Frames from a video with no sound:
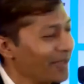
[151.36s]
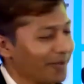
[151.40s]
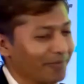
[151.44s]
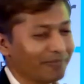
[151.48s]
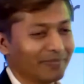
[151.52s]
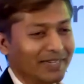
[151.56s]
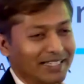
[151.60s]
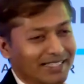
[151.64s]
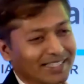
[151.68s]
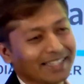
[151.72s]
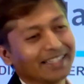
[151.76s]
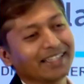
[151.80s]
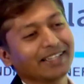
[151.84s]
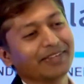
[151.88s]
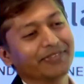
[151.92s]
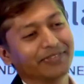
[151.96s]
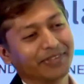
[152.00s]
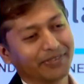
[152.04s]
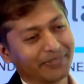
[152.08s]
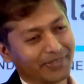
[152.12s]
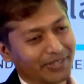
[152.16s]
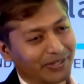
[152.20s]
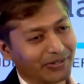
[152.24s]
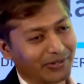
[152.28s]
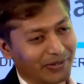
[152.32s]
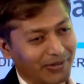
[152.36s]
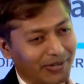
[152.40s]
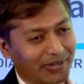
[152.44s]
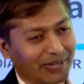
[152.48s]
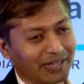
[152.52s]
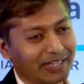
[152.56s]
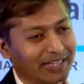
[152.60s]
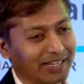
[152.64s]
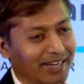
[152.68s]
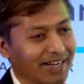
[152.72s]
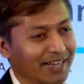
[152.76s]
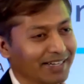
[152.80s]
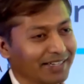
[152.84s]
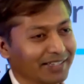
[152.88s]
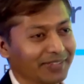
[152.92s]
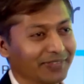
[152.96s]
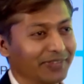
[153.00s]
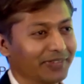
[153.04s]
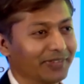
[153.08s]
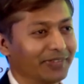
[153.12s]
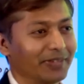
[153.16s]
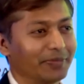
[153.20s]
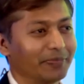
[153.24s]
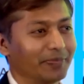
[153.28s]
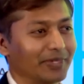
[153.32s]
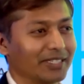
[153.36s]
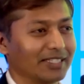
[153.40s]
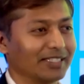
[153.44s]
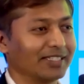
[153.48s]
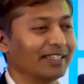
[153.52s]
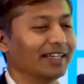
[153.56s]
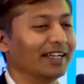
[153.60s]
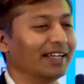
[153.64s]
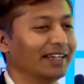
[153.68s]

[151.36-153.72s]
basically, we were caught and then we were puzzled.